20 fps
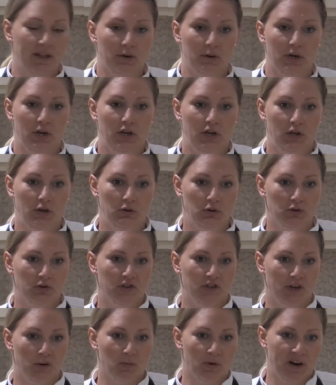they were
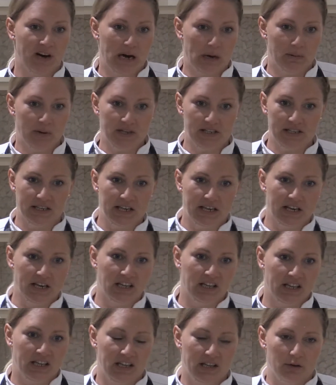huge, and where I was in
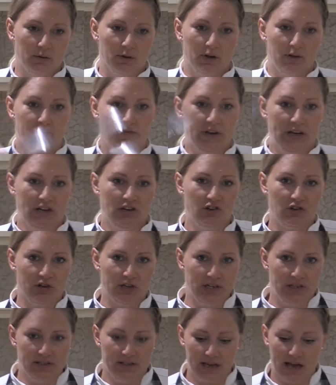Italy, there were fig
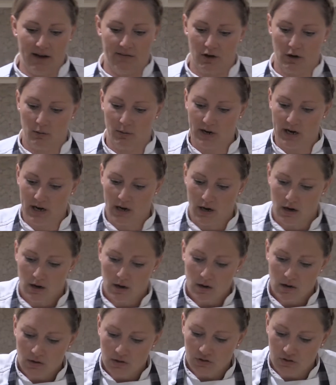trees everywhere.
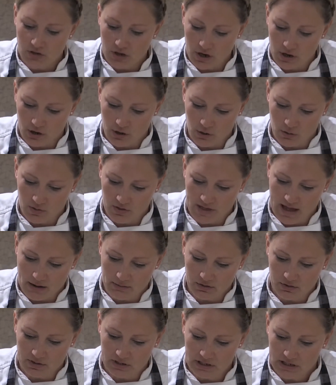So that
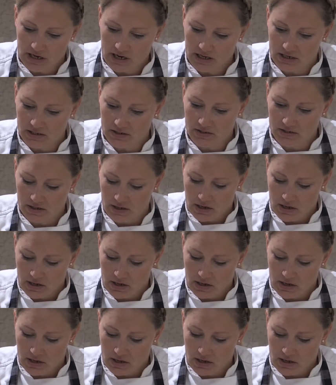was really nice.